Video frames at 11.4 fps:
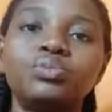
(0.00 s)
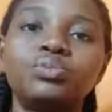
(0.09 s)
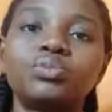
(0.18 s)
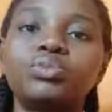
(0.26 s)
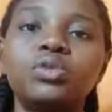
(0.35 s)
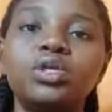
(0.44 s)

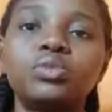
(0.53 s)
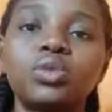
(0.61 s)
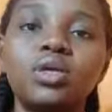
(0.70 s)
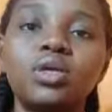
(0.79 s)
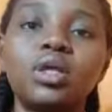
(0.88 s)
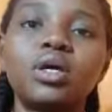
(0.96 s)
put them
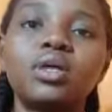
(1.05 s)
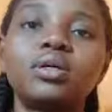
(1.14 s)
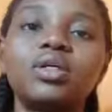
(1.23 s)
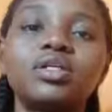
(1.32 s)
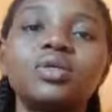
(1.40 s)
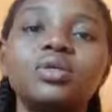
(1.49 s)
together and
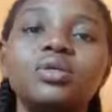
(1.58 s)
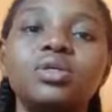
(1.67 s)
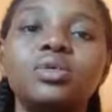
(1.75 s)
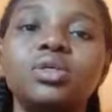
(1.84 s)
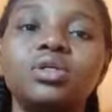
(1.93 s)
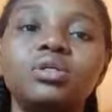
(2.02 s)
tell them, okay,